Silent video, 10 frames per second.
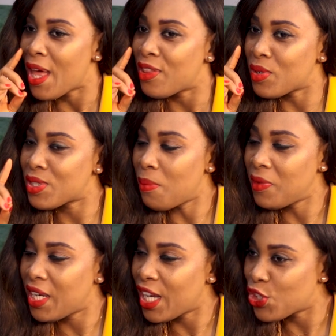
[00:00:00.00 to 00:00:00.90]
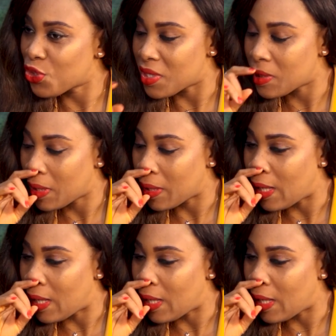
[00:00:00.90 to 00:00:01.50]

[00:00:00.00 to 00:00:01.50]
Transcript: there's something interesting.